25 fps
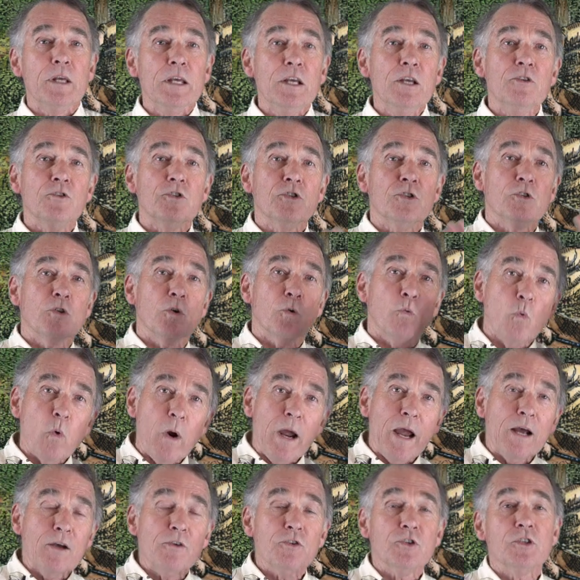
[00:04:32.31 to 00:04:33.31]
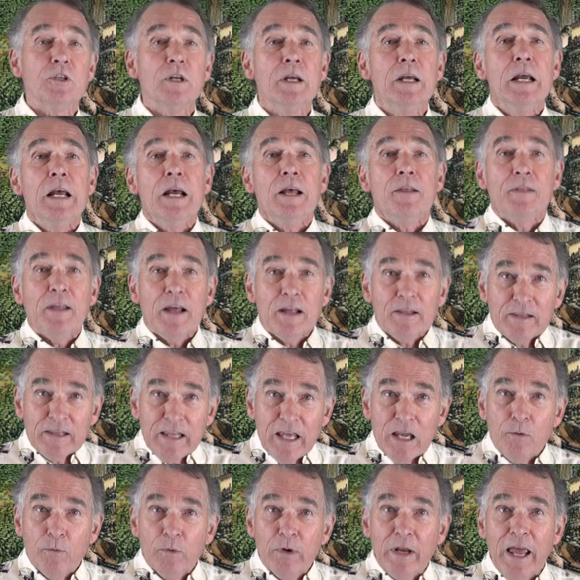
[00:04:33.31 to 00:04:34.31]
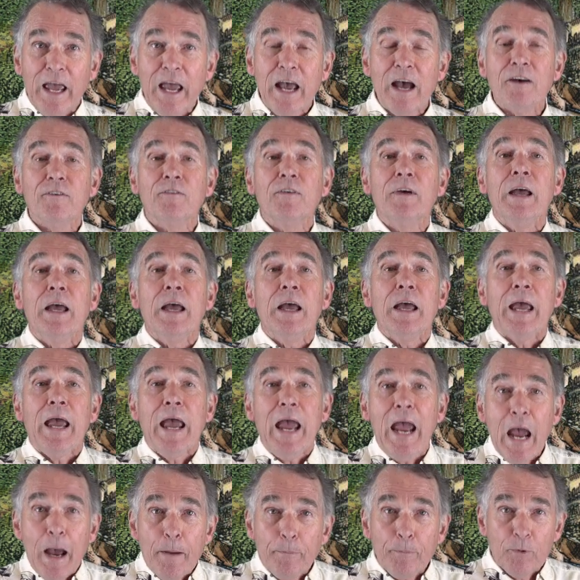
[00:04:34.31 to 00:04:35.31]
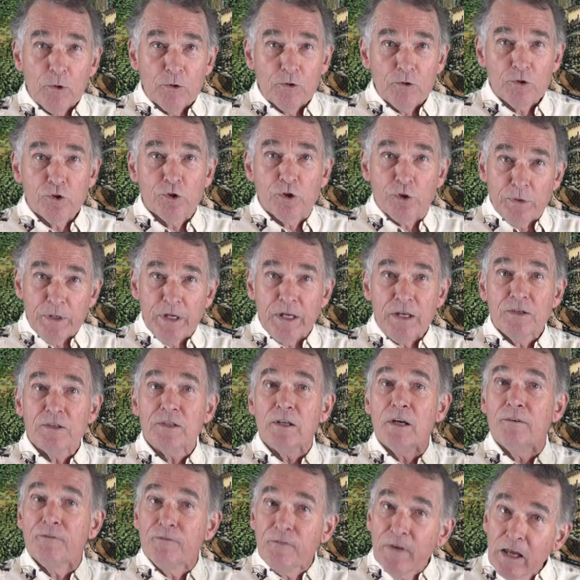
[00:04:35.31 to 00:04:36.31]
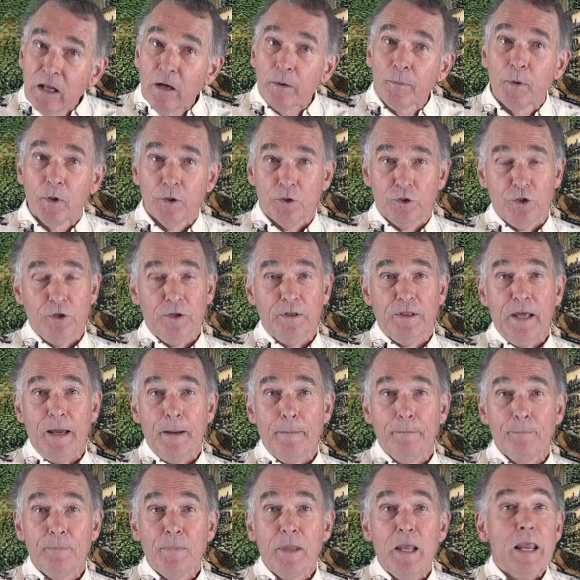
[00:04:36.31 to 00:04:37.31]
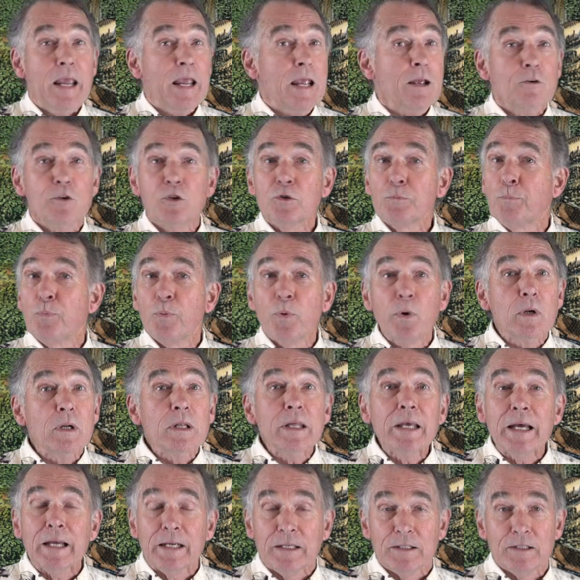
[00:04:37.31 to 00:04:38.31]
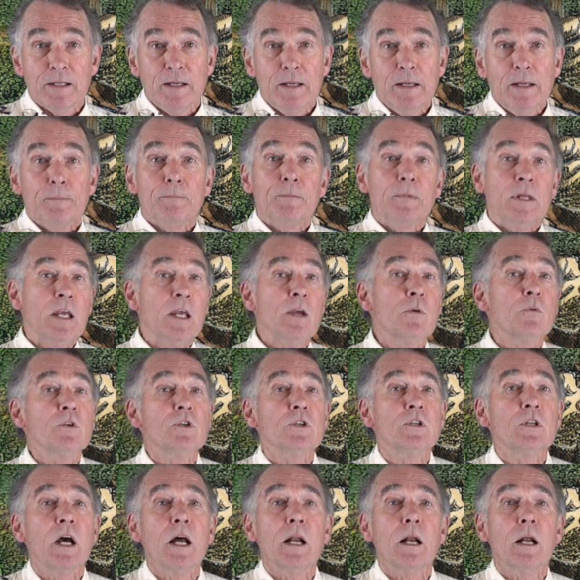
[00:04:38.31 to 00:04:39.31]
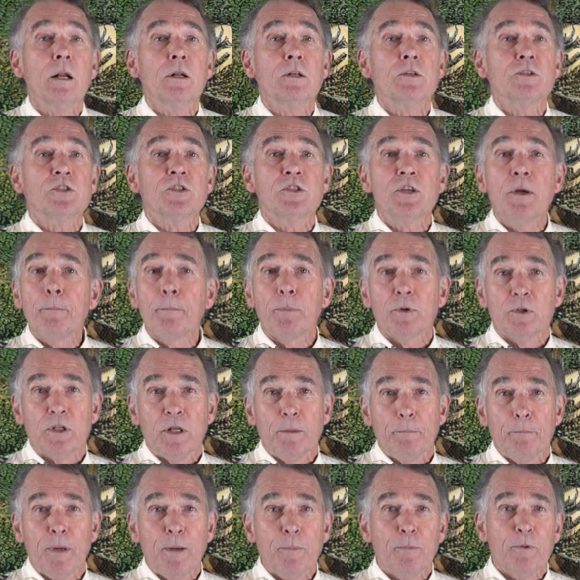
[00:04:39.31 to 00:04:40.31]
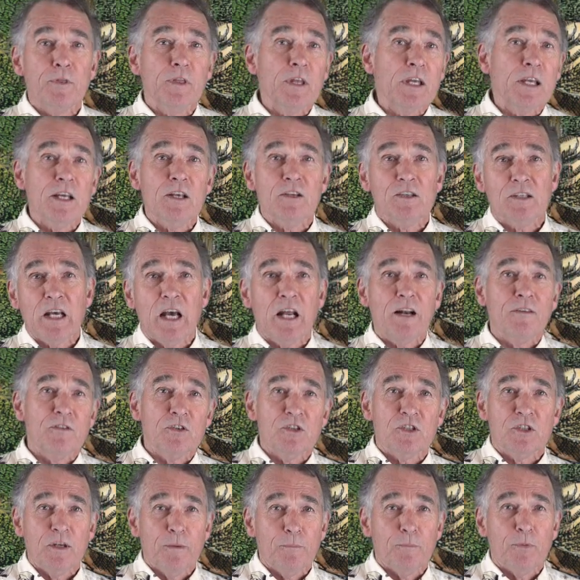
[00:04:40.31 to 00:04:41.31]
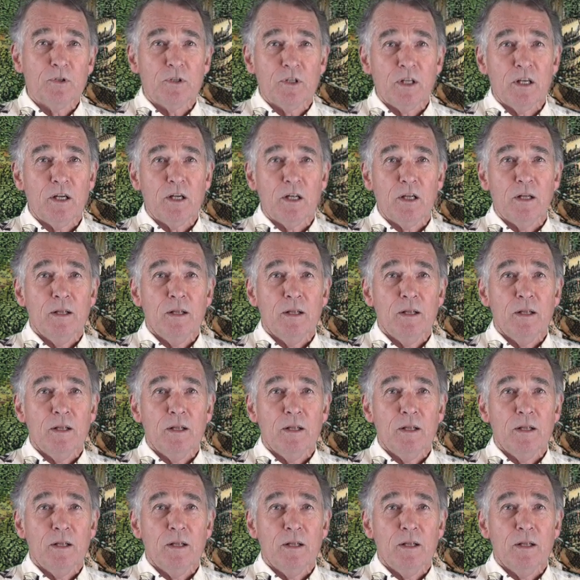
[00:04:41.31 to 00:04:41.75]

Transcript: east to west, that they would have apple trees available to them. It was brilliant. He was not a simpleton. People think he's kind of a simpleton,